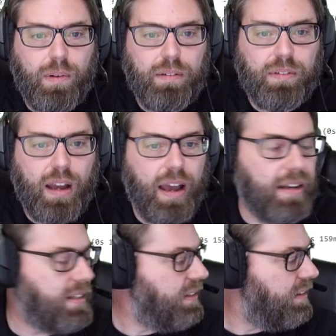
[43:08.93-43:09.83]
we've
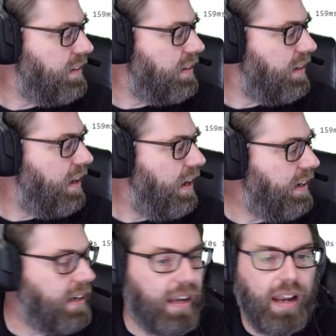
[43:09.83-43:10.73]
got
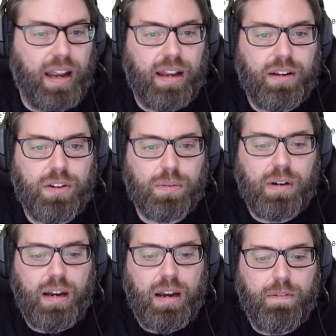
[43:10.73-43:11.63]
an
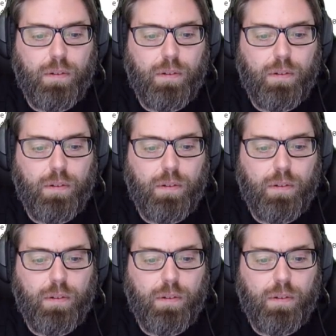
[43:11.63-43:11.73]
entry